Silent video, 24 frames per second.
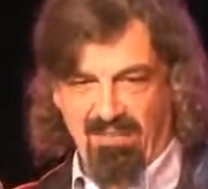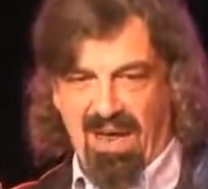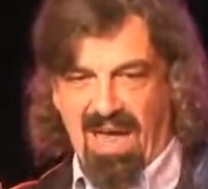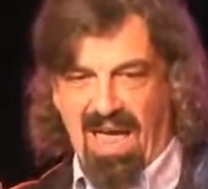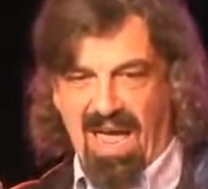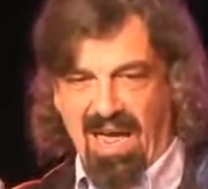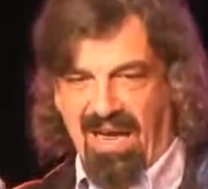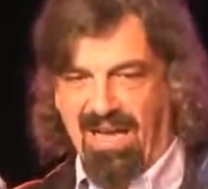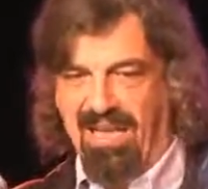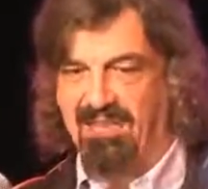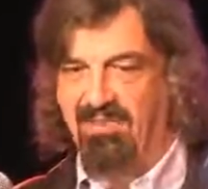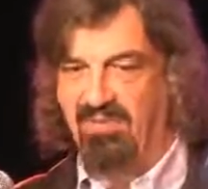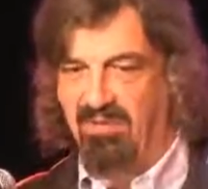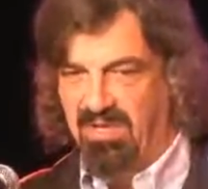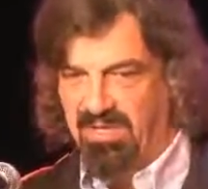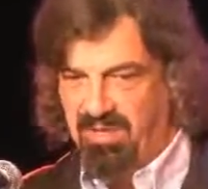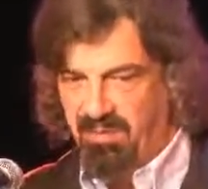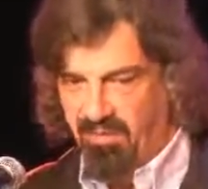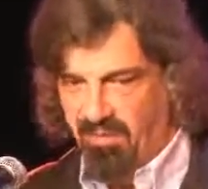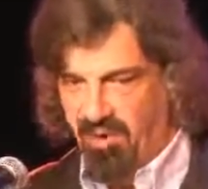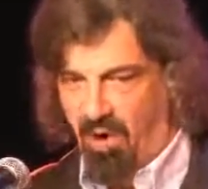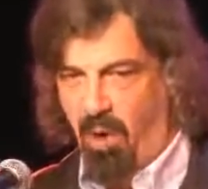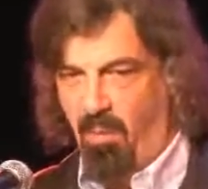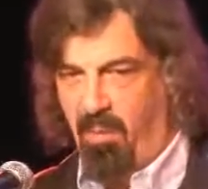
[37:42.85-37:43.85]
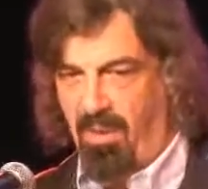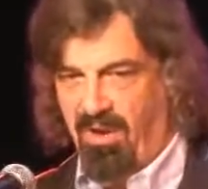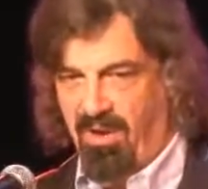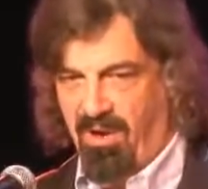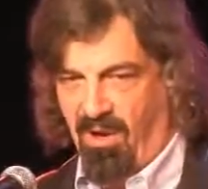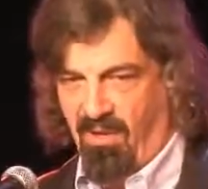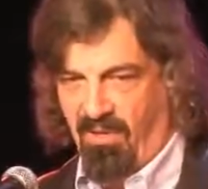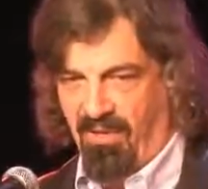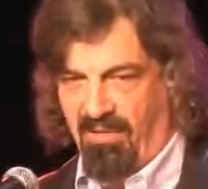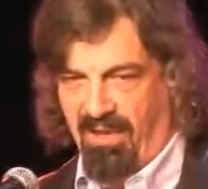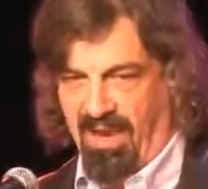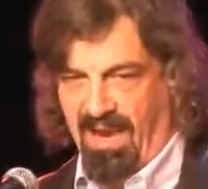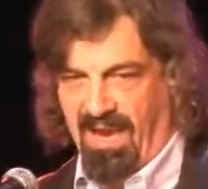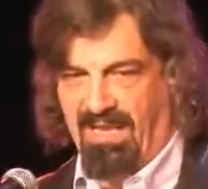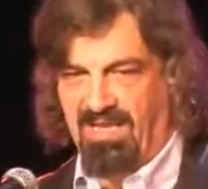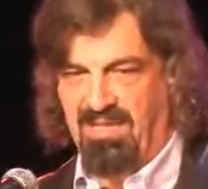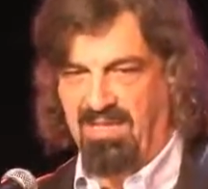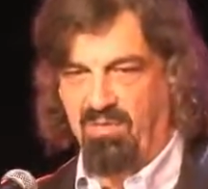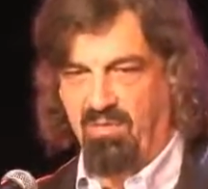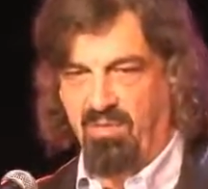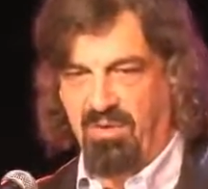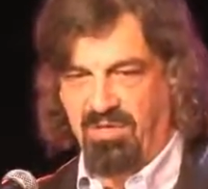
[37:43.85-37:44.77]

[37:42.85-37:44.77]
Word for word: back into its proper context,